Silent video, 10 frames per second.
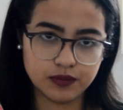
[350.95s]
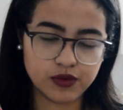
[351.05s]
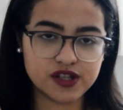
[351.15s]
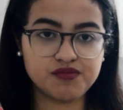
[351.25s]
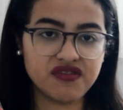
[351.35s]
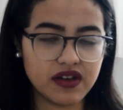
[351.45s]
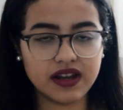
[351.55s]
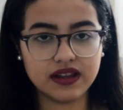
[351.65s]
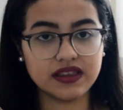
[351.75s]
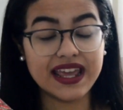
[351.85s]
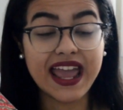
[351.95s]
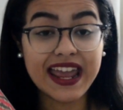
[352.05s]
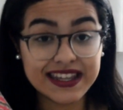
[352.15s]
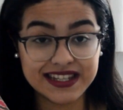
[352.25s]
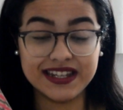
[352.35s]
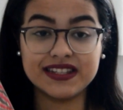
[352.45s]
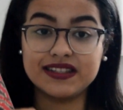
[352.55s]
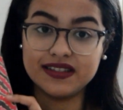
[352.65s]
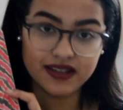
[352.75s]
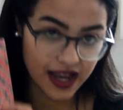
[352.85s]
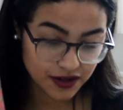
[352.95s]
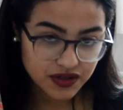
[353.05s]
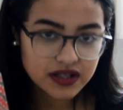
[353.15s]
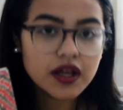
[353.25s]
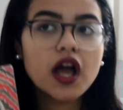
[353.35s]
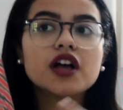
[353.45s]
was prevailing in the 1800s.